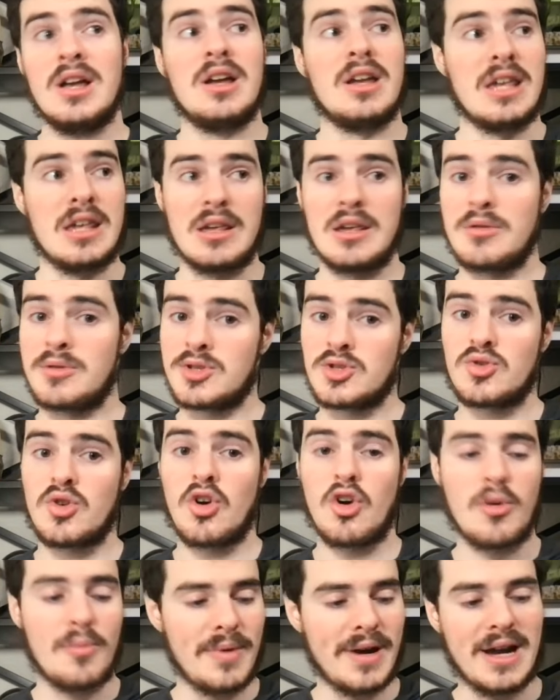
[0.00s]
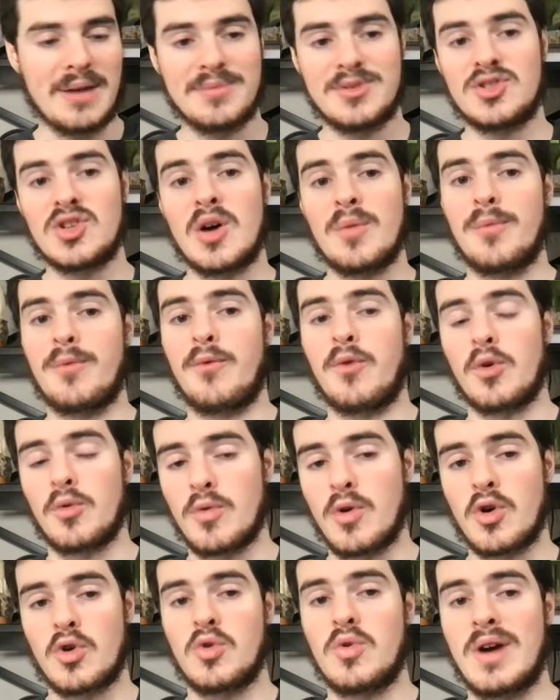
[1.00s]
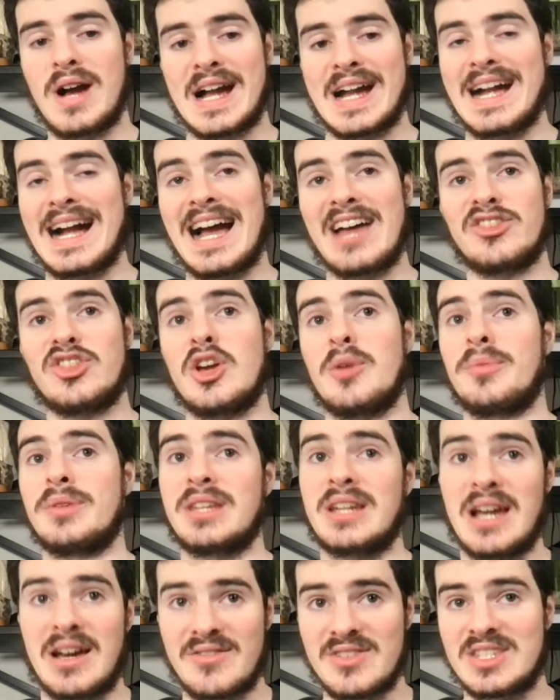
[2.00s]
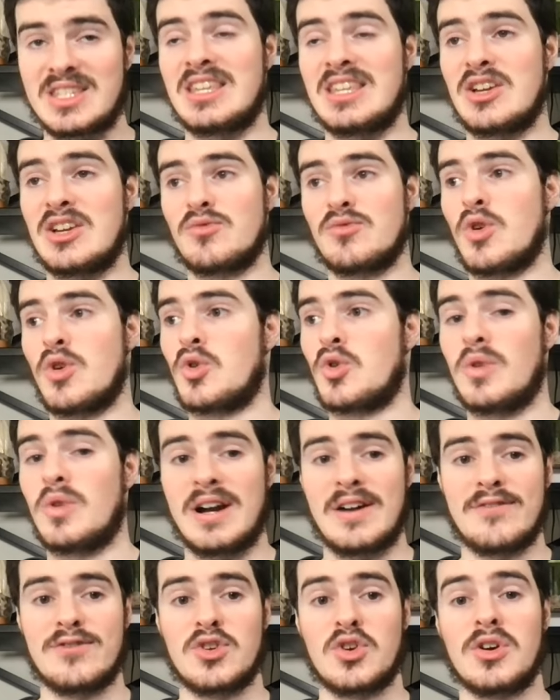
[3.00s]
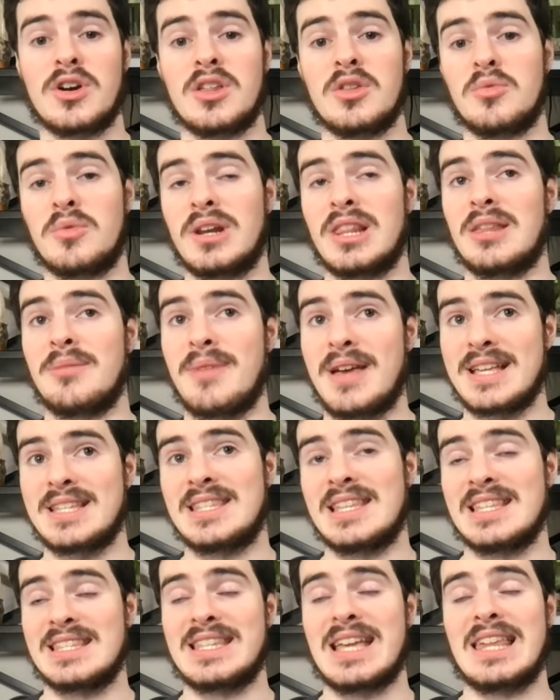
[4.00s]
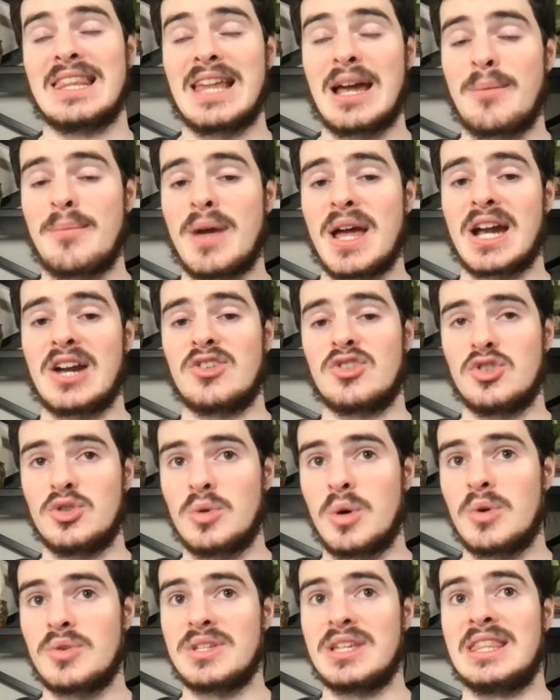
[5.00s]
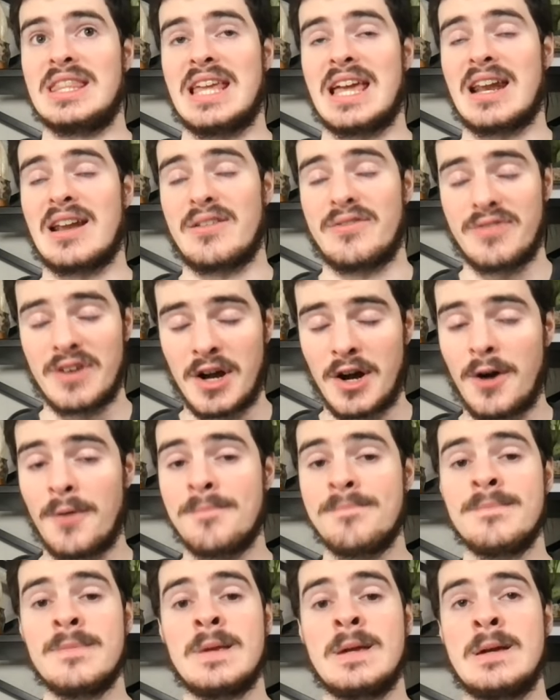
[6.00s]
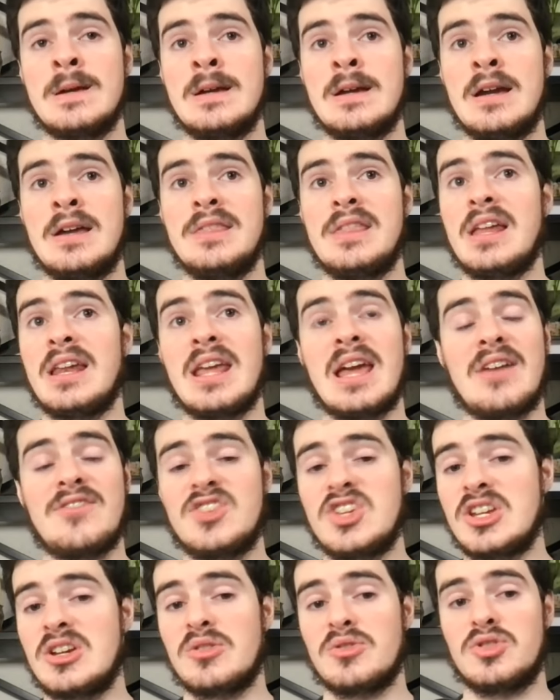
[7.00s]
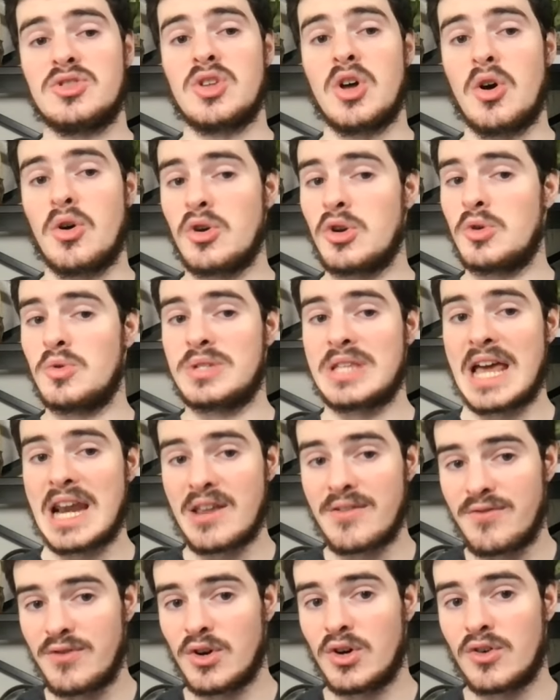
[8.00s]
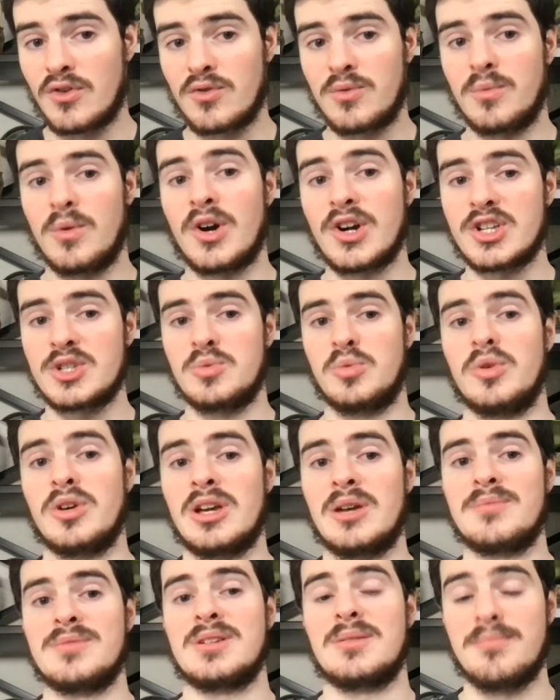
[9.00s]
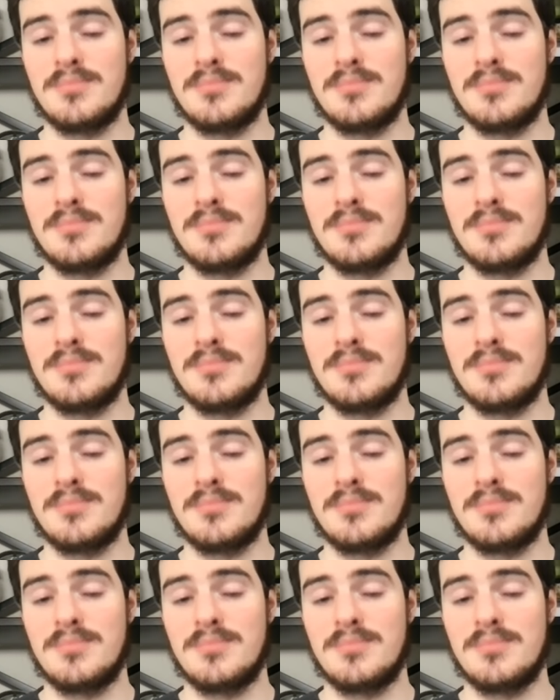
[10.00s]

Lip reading: He was growing by himself before Roquan got there, but then obviously he and Roquan have turned into one of the best inside linebacker duos in the NFL. Then you have Geno Stone, who's had a fill-in for Marcus Williams in